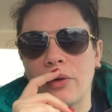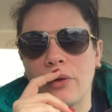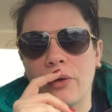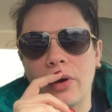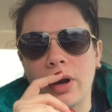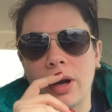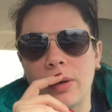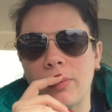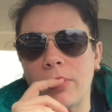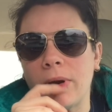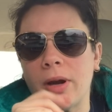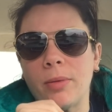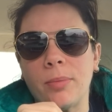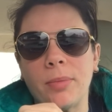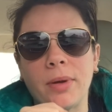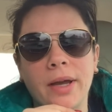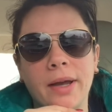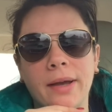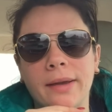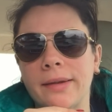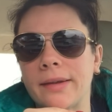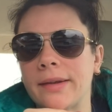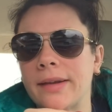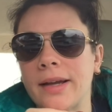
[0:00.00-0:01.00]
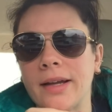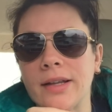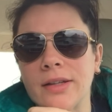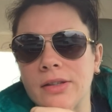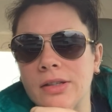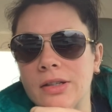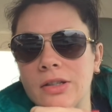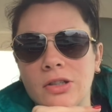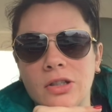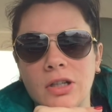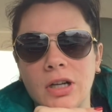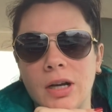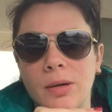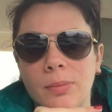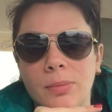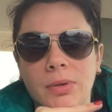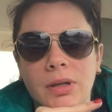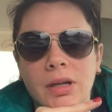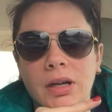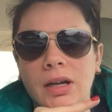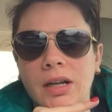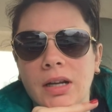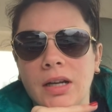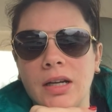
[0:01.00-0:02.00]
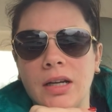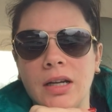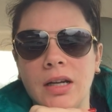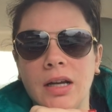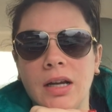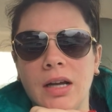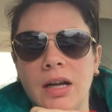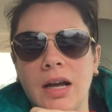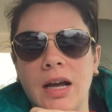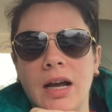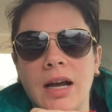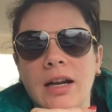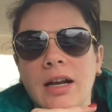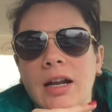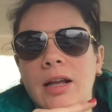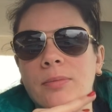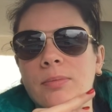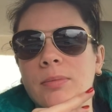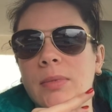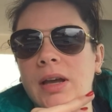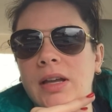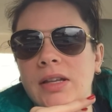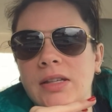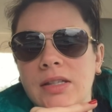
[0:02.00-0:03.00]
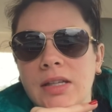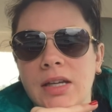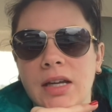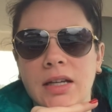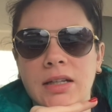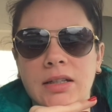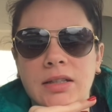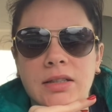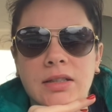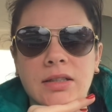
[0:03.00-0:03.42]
Cranberry because it gets the job done, and I mix it